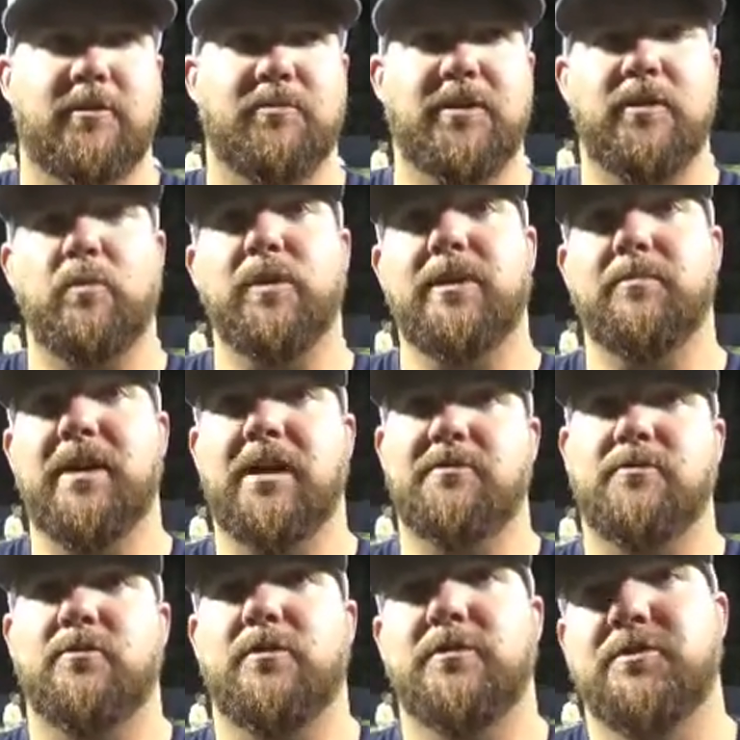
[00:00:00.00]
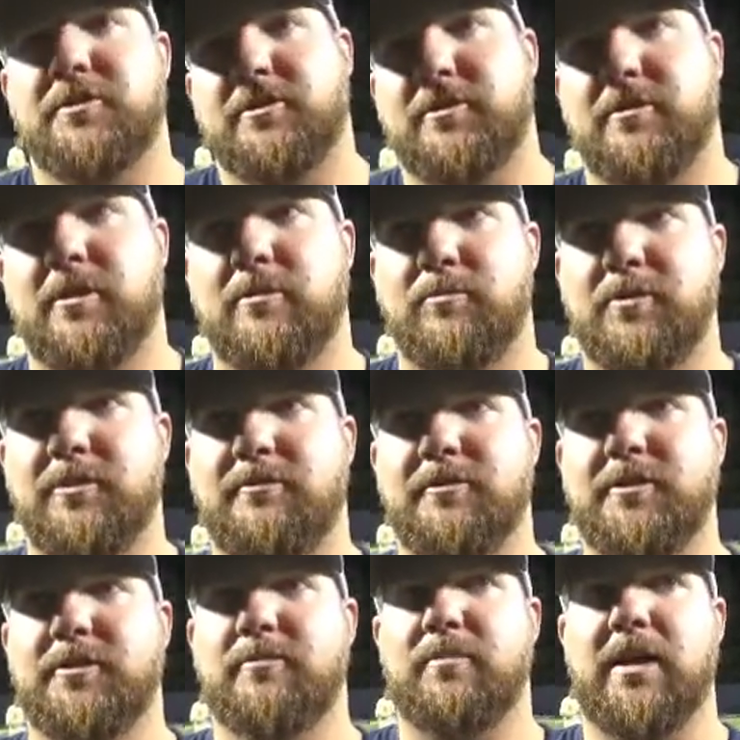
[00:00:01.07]
been a wing back for us. He's going to be the
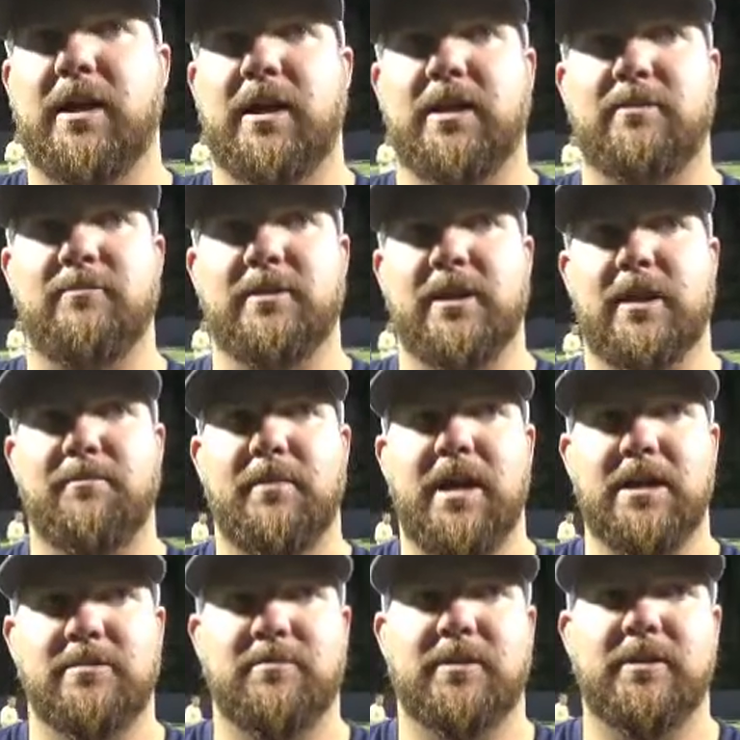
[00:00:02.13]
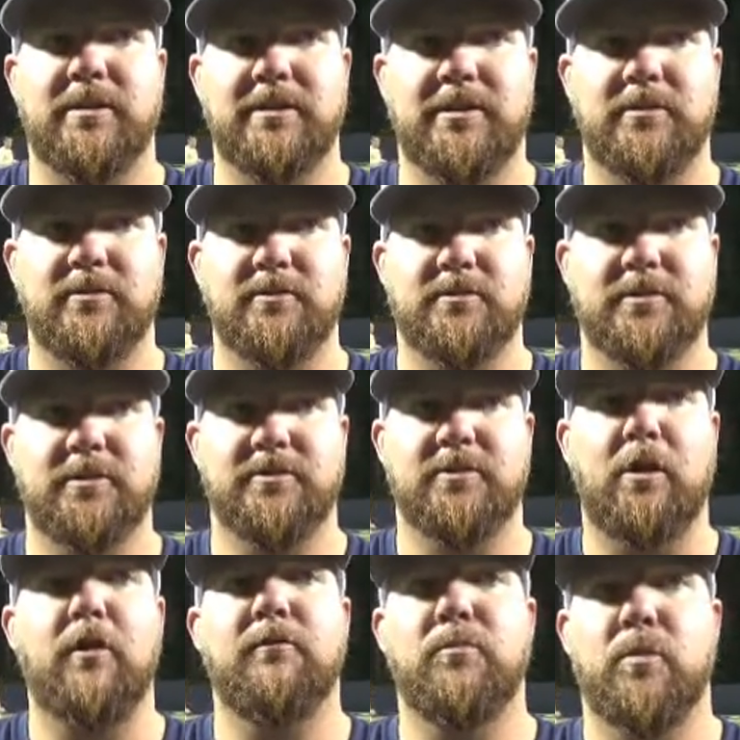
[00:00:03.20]
featured back. And we got Max McClendon, who's a
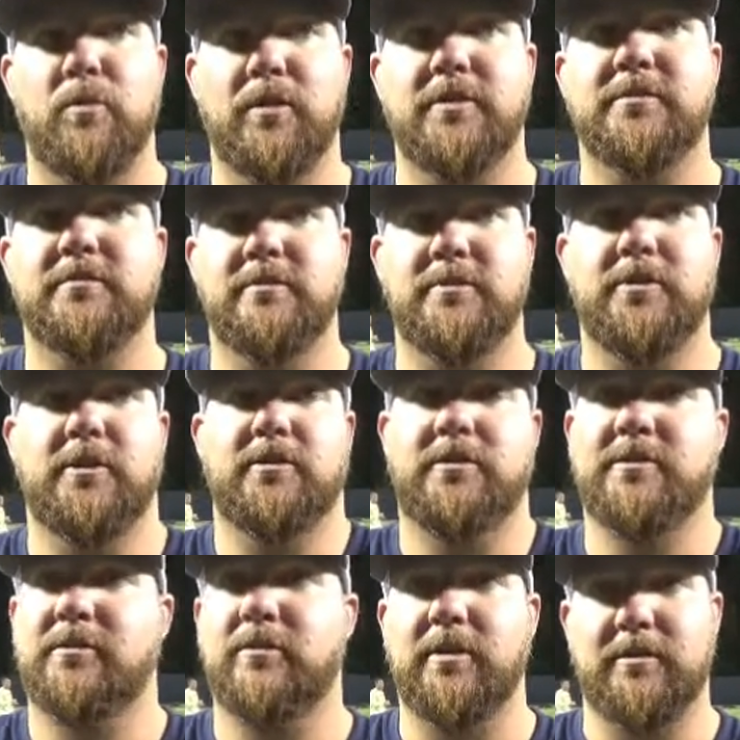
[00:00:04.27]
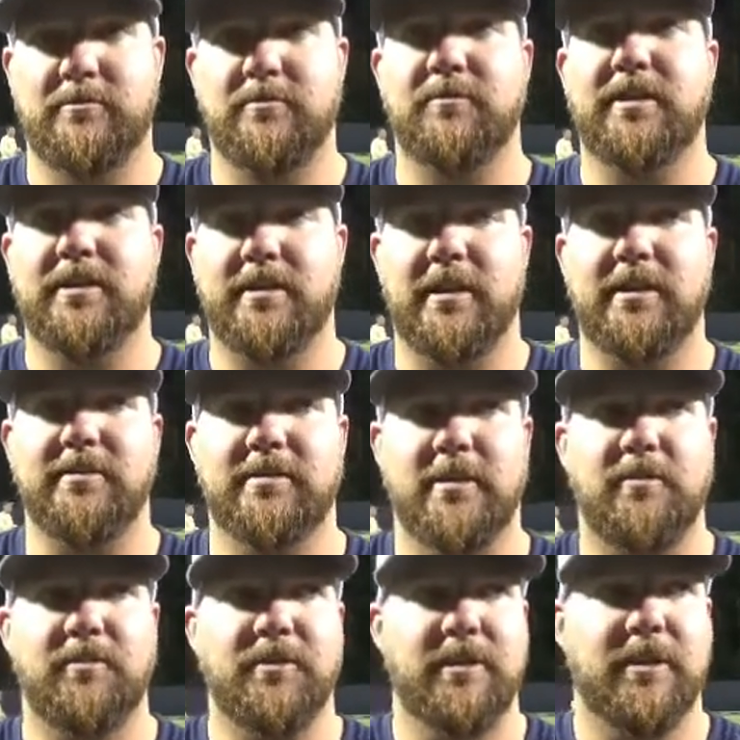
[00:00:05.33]
sophomore. That's, he's going to have some big things
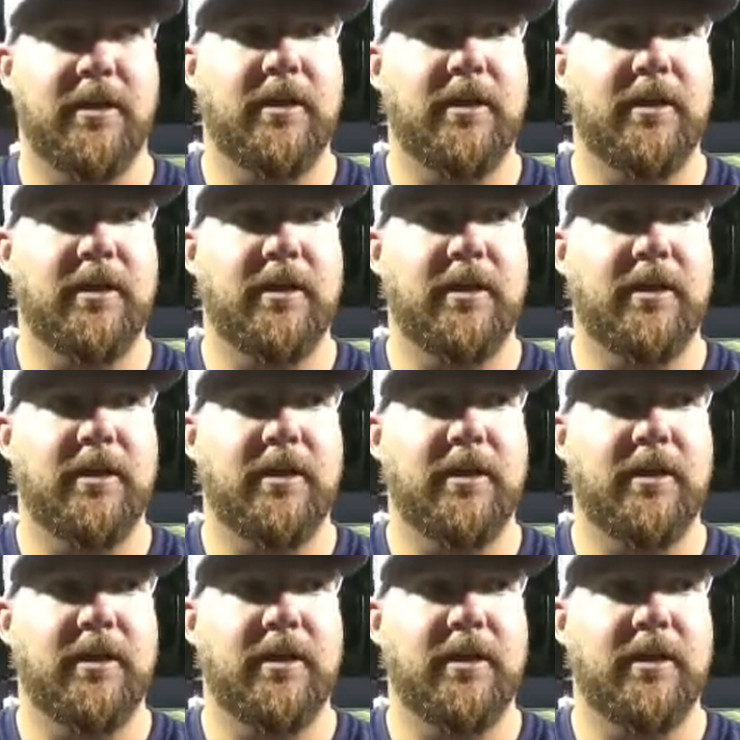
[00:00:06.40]
coming.